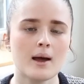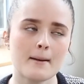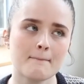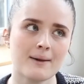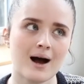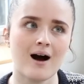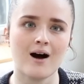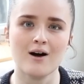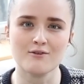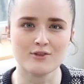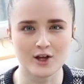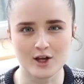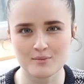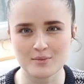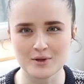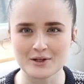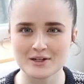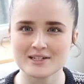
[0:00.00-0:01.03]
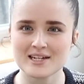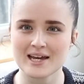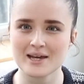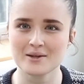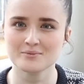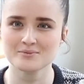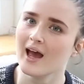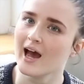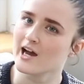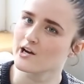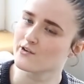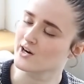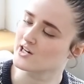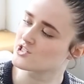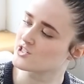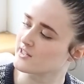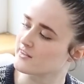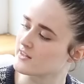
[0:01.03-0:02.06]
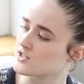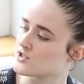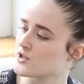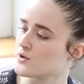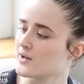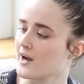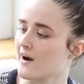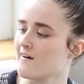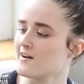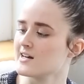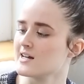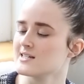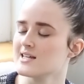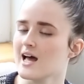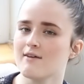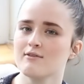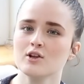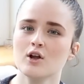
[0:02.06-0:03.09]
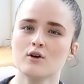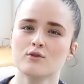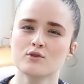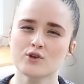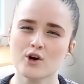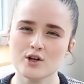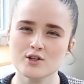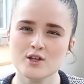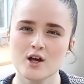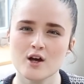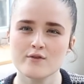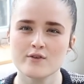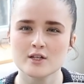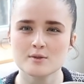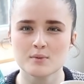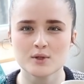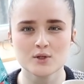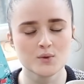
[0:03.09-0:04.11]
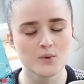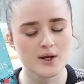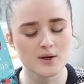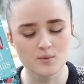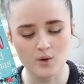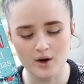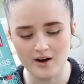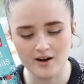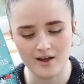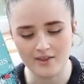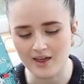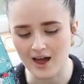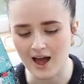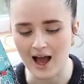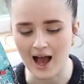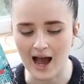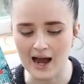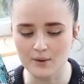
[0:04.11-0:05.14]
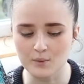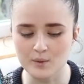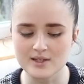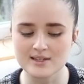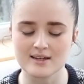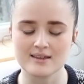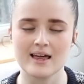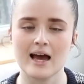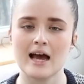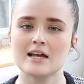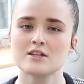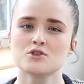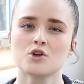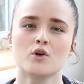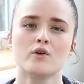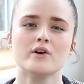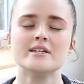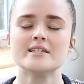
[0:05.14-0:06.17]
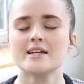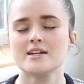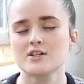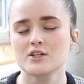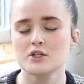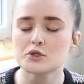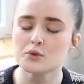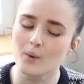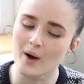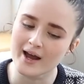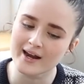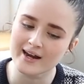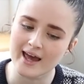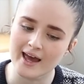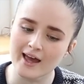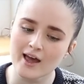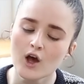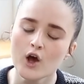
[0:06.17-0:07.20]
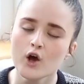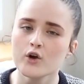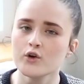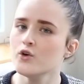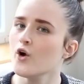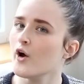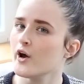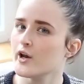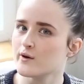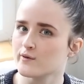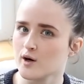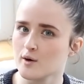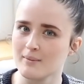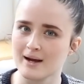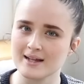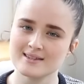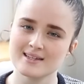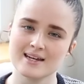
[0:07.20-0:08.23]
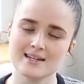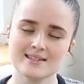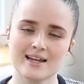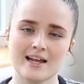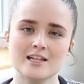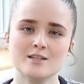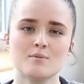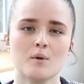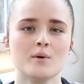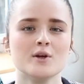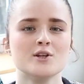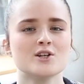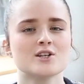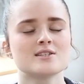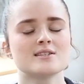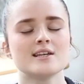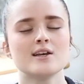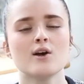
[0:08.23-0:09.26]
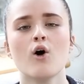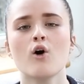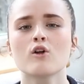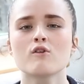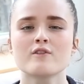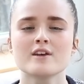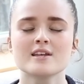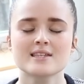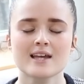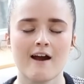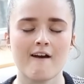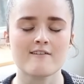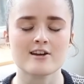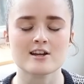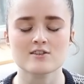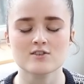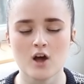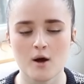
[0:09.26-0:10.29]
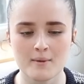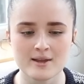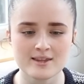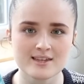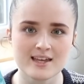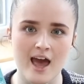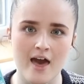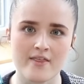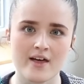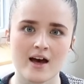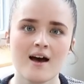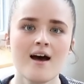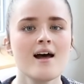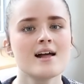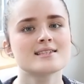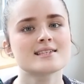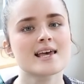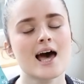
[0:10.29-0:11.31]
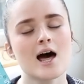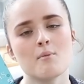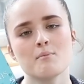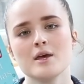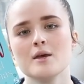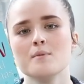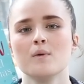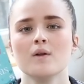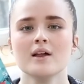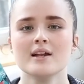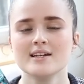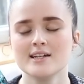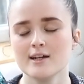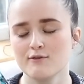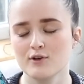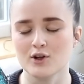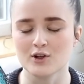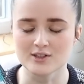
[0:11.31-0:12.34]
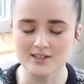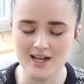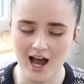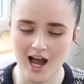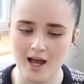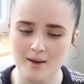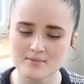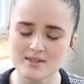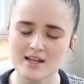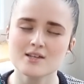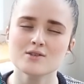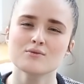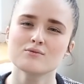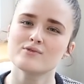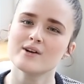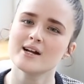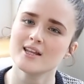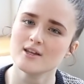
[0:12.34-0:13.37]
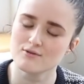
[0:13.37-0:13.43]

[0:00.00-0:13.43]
part of the community. And gradually these two characters have a lot of crossovers between one another and we see their stories intertwining, not in a romantic sense, but we just see all these characters coming together to help people in difficult times. It's really